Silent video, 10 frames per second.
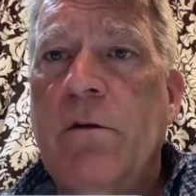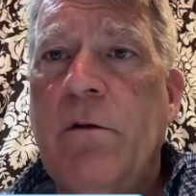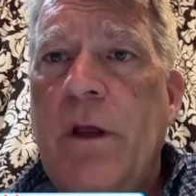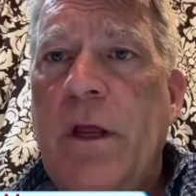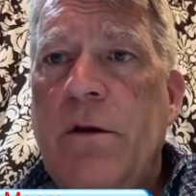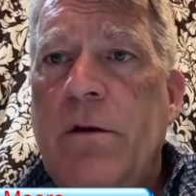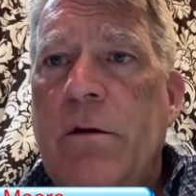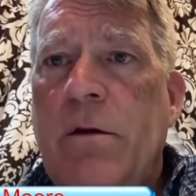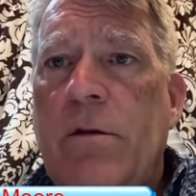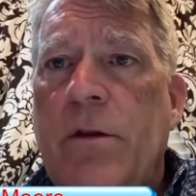
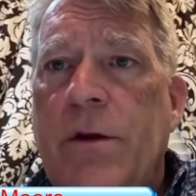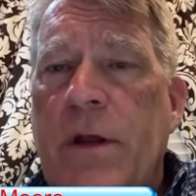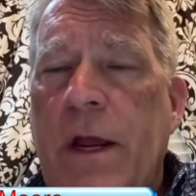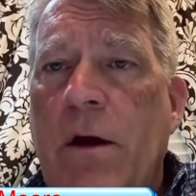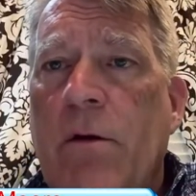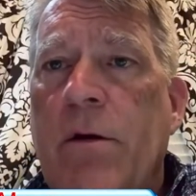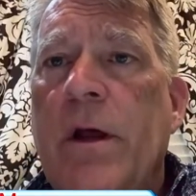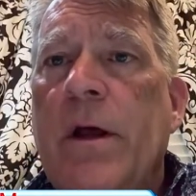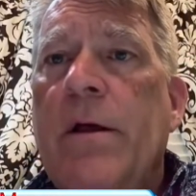in the town,